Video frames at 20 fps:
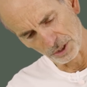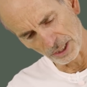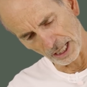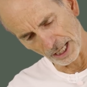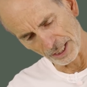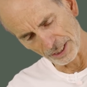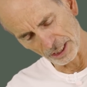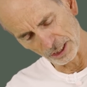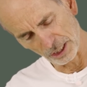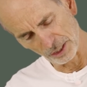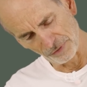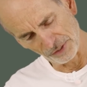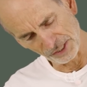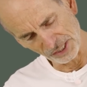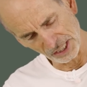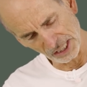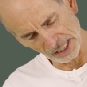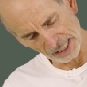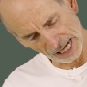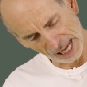given amount of
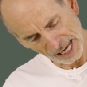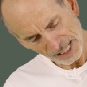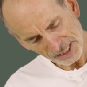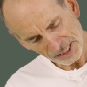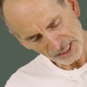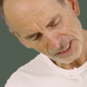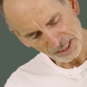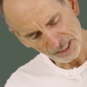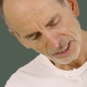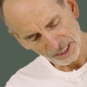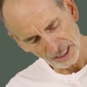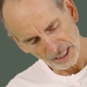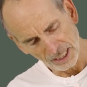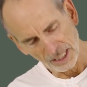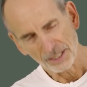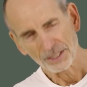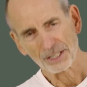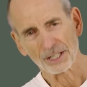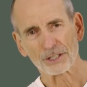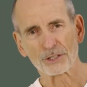load, the cartilage is